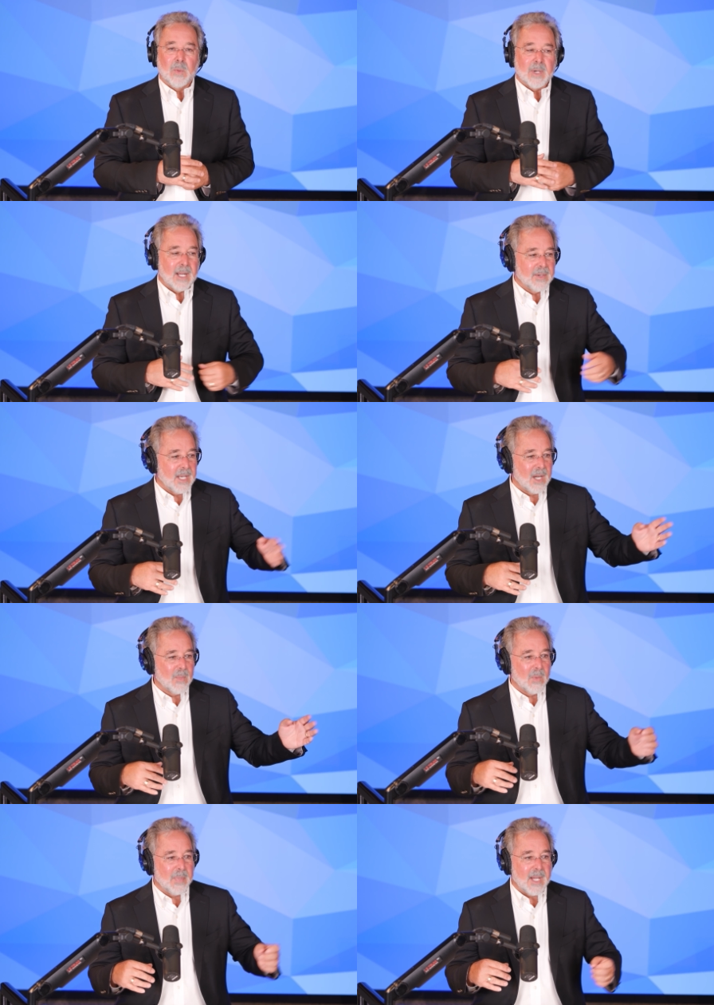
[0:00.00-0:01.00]
We were out in
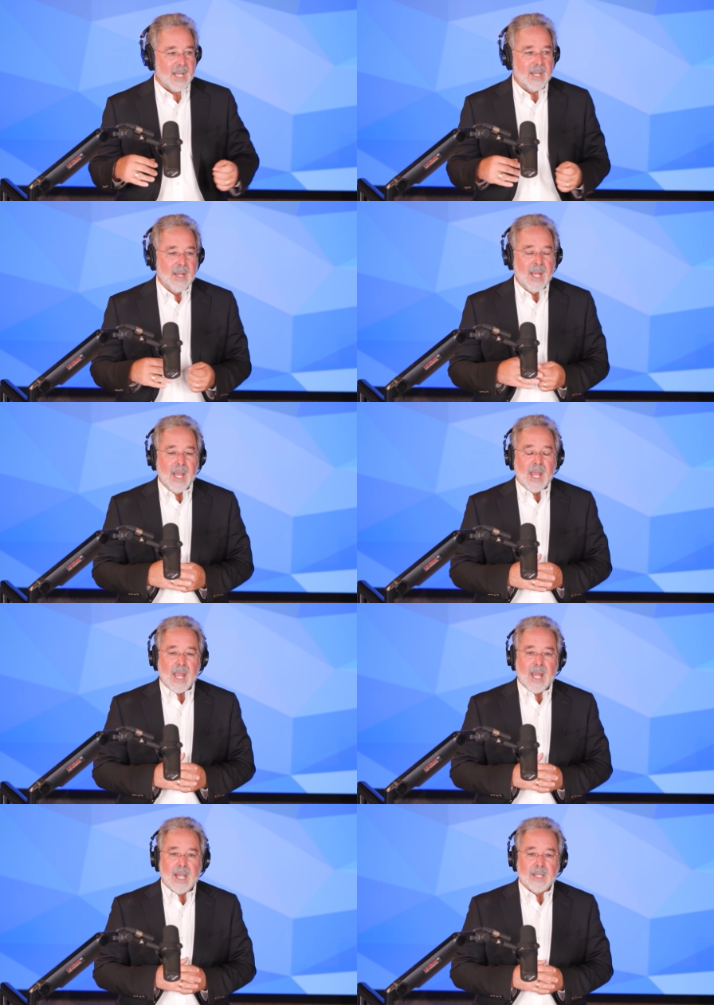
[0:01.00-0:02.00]
Emerald Bay,
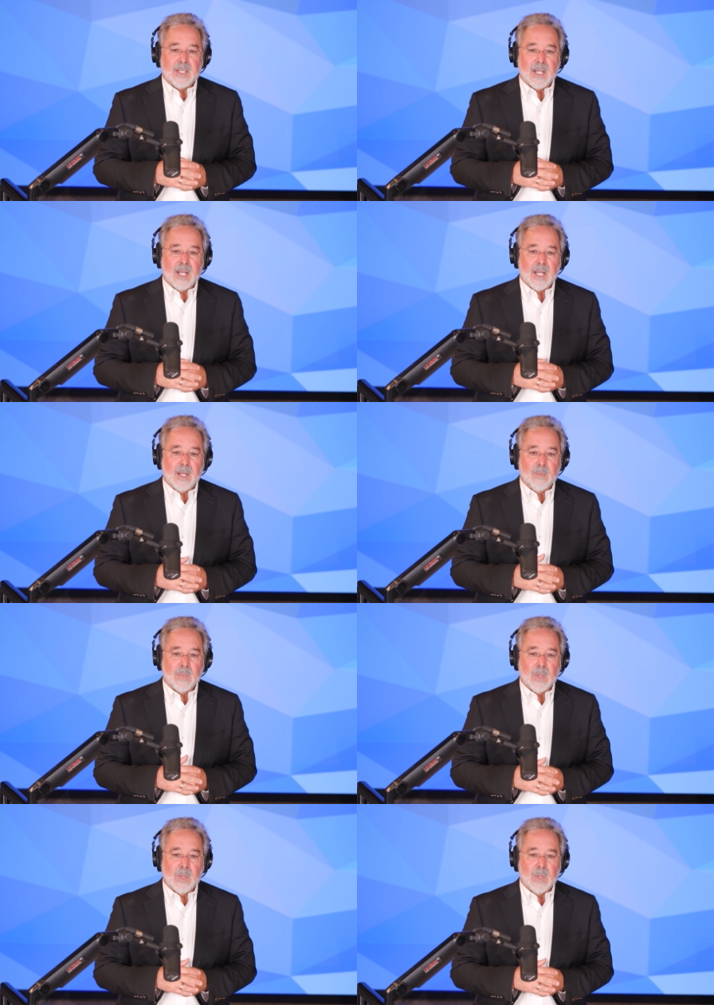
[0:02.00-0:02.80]
and um,